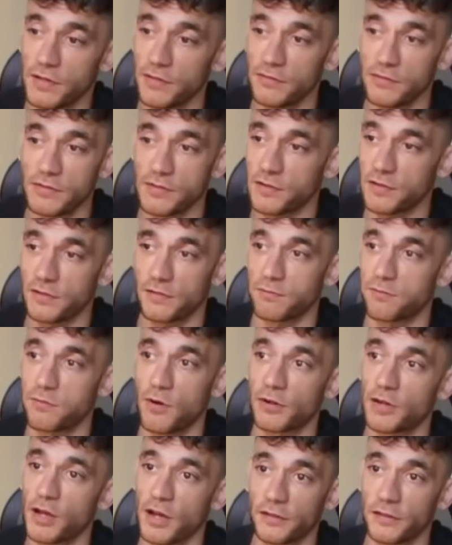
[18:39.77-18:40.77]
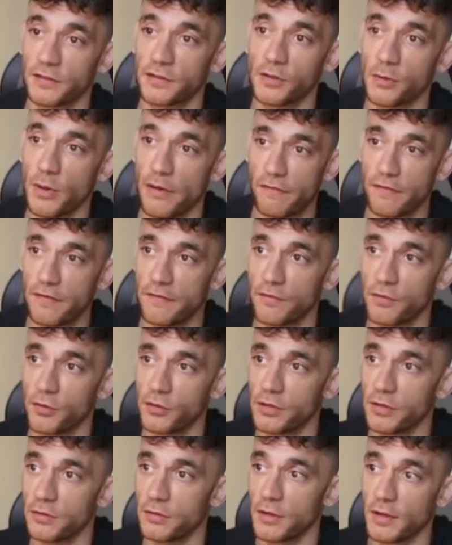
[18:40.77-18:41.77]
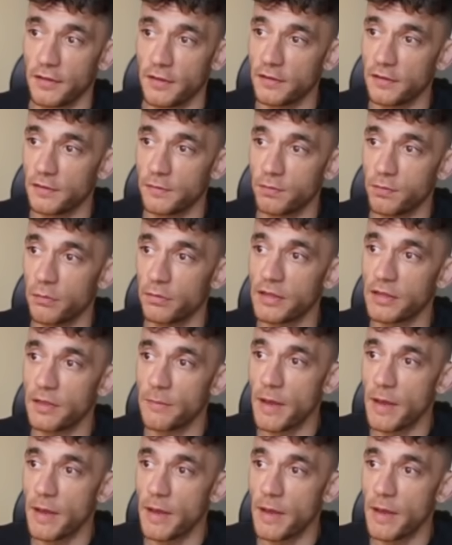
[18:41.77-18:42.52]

you just want us to do everything for you, this is probably the